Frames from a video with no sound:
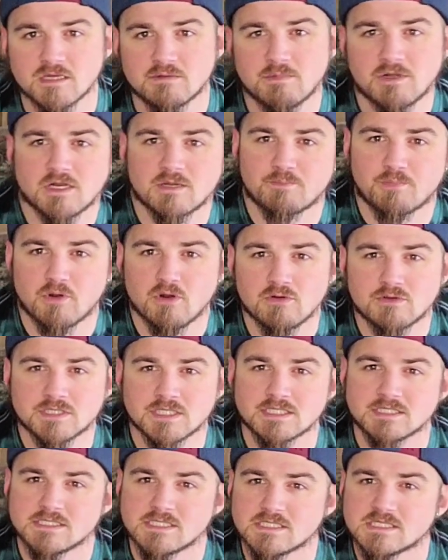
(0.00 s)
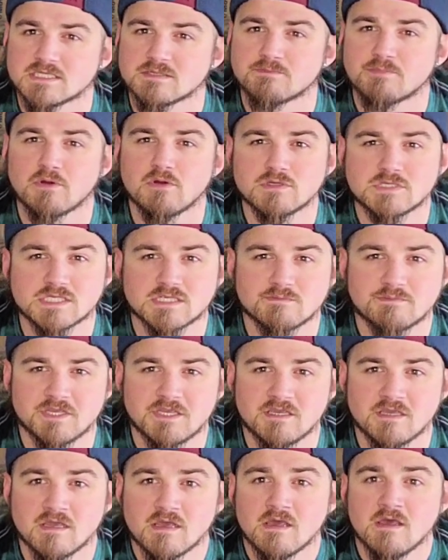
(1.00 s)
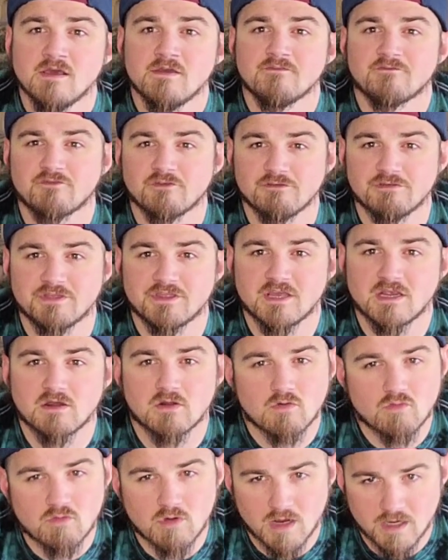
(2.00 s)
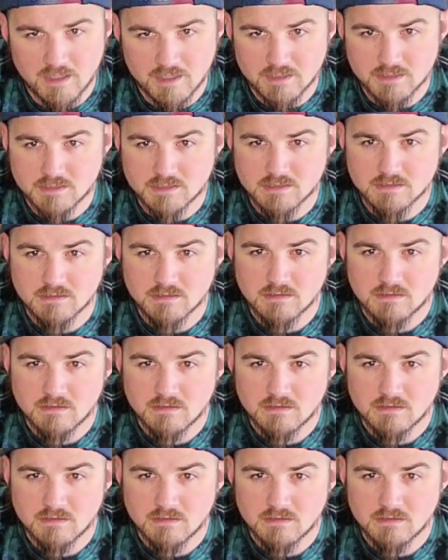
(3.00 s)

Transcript: about a protest that's supposed to be for their rights